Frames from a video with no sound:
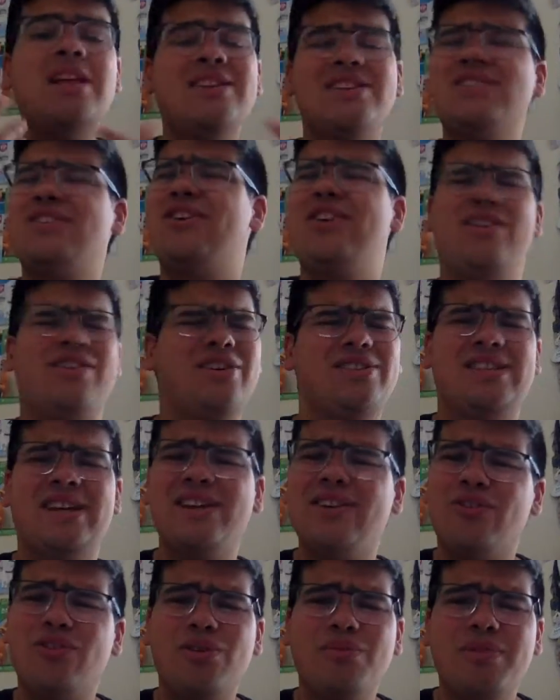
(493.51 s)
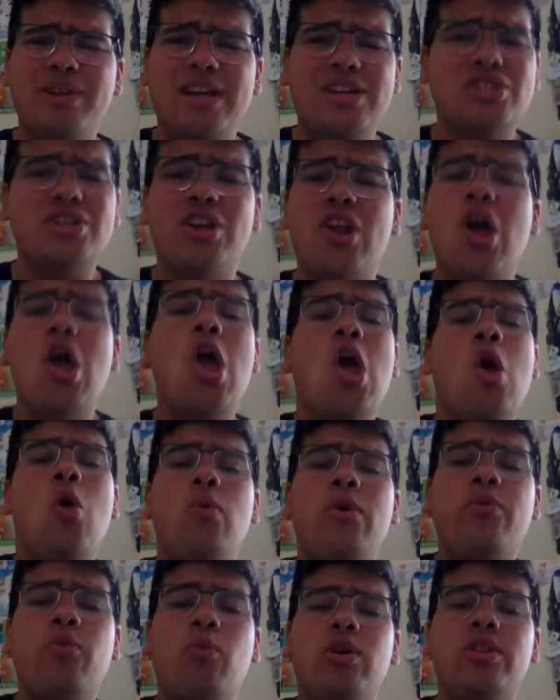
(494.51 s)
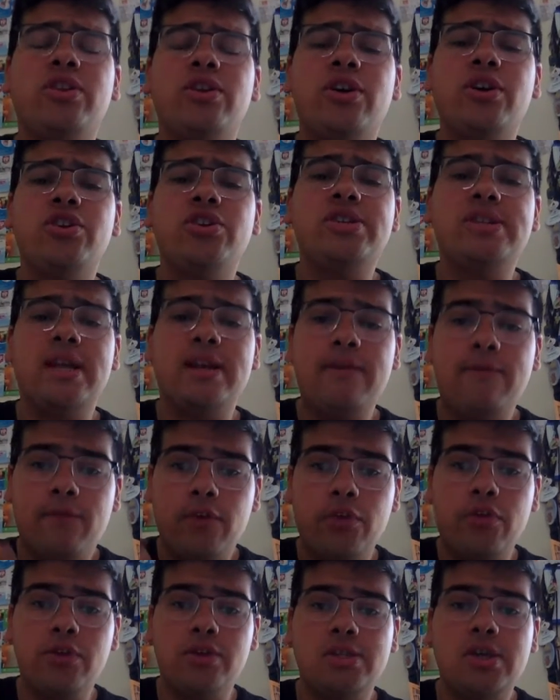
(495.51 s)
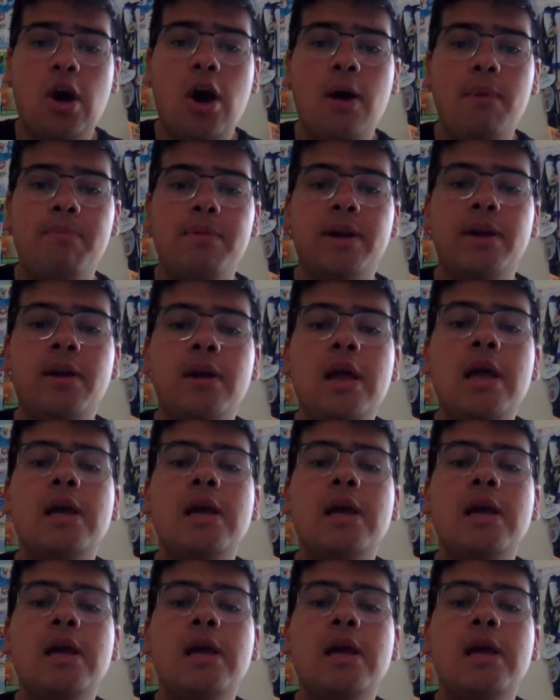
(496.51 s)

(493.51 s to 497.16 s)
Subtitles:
Sorry, not technical communication, with what they're understanding for the topic.